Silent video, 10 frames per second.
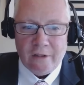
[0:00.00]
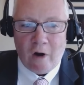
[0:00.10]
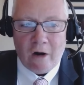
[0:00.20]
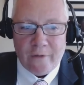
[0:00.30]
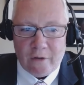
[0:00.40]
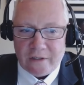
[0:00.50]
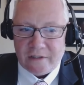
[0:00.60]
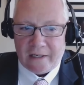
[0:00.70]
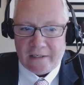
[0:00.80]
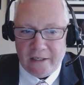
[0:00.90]
There are various
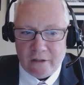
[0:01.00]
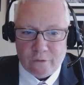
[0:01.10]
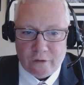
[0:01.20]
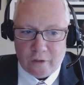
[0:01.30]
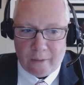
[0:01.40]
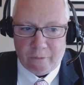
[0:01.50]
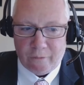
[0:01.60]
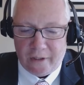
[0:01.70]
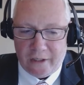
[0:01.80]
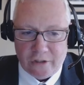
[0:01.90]
techniques for
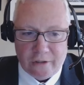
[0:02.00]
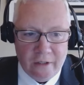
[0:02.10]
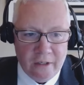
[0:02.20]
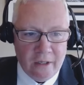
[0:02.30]
intraoperative radiation.